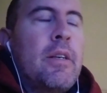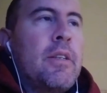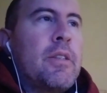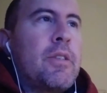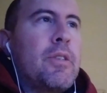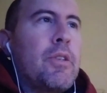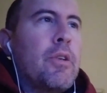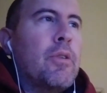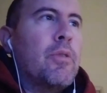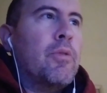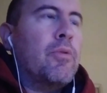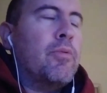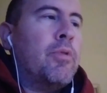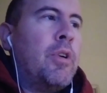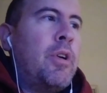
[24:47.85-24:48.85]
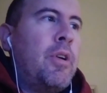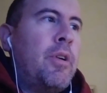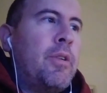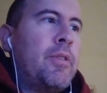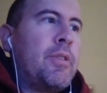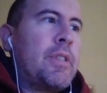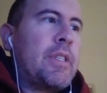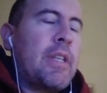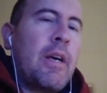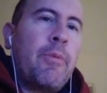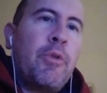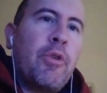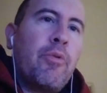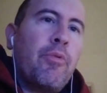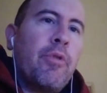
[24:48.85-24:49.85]
so
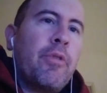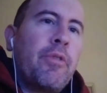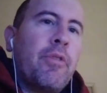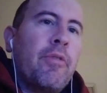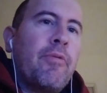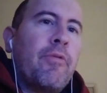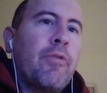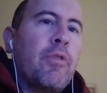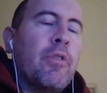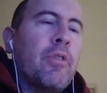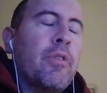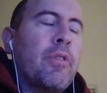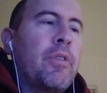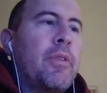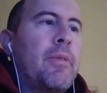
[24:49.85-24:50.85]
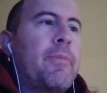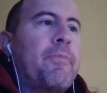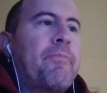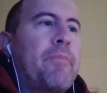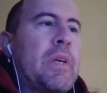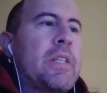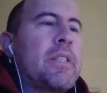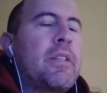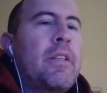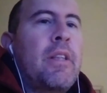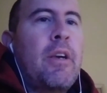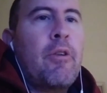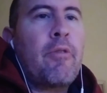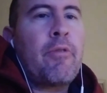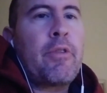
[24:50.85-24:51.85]
Samuel Rutherford, basically
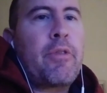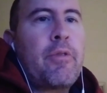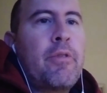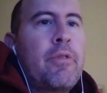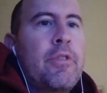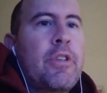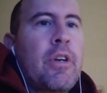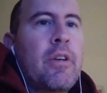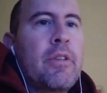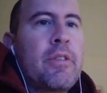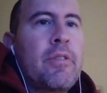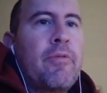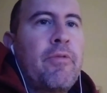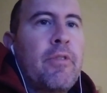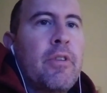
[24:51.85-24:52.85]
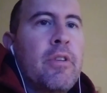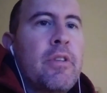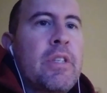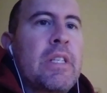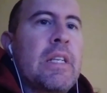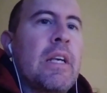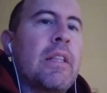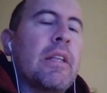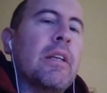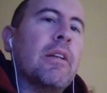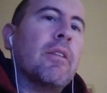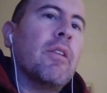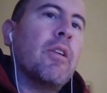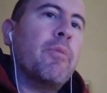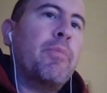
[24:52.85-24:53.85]
they overthrew Charles I, and then
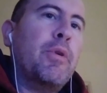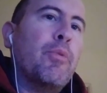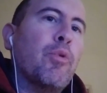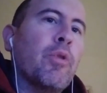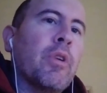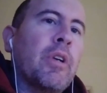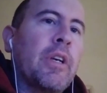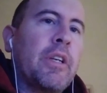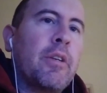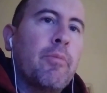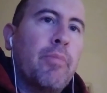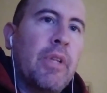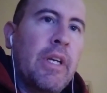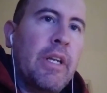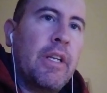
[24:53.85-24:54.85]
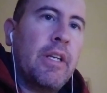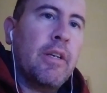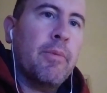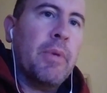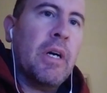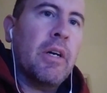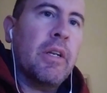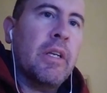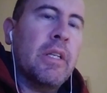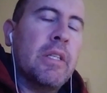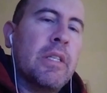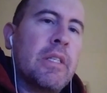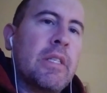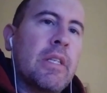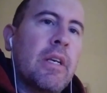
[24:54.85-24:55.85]
a lot of people were complaining about it
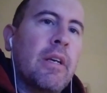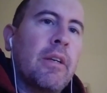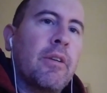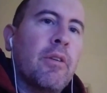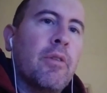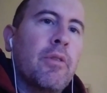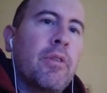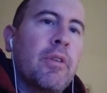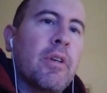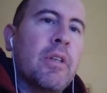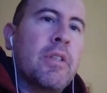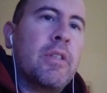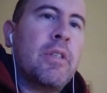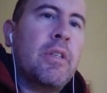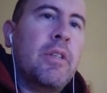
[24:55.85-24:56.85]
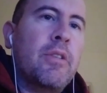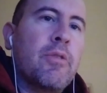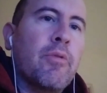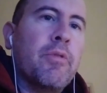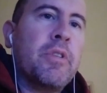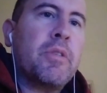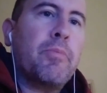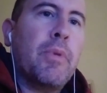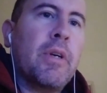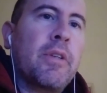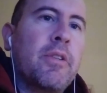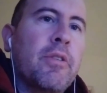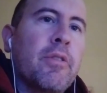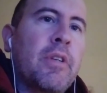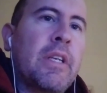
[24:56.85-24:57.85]
and saying, oh, you guys need to
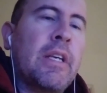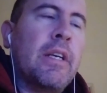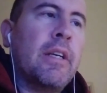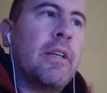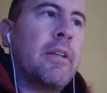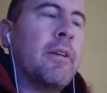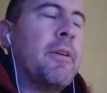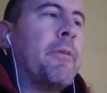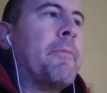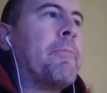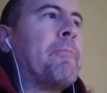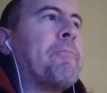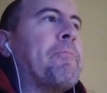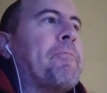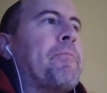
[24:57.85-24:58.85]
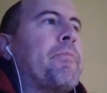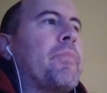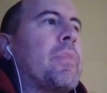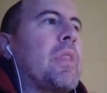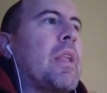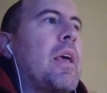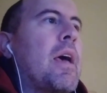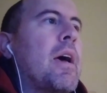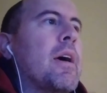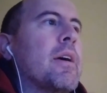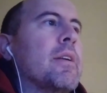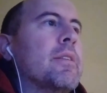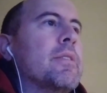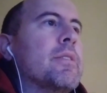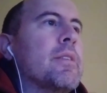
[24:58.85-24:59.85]
respect your king.
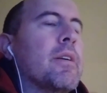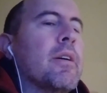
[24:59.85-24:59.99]
And